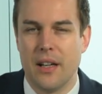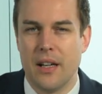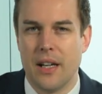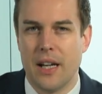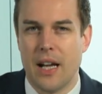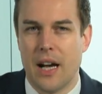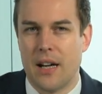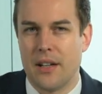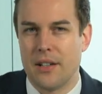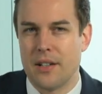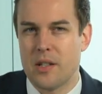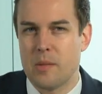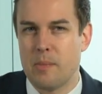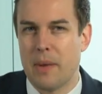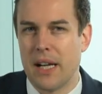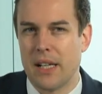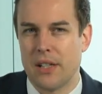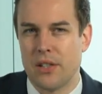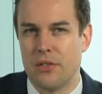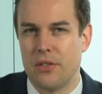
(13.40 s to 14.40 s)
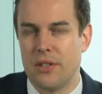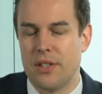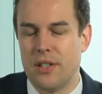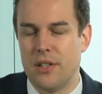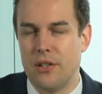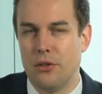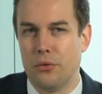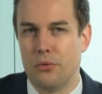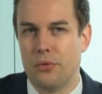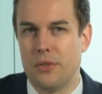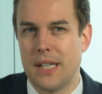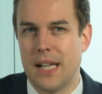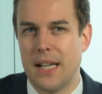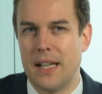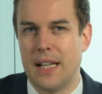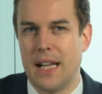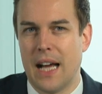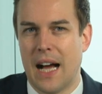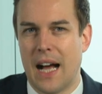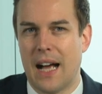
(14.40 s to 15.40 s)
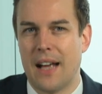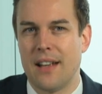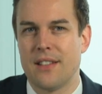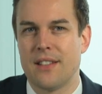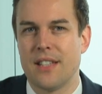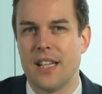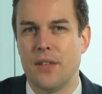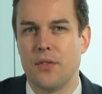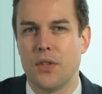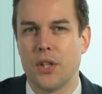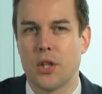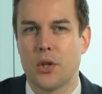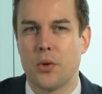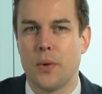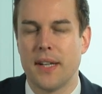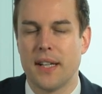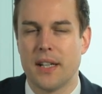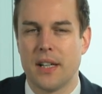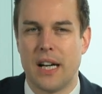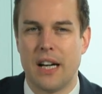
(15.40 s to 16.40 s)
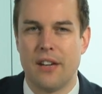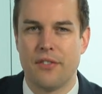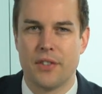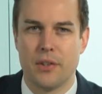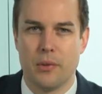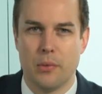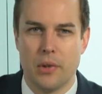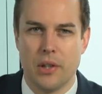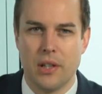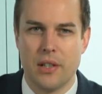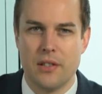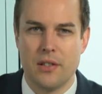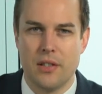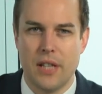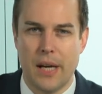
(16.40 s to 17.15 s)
Yeah, it spiked to new daily highs even quicker afterwards.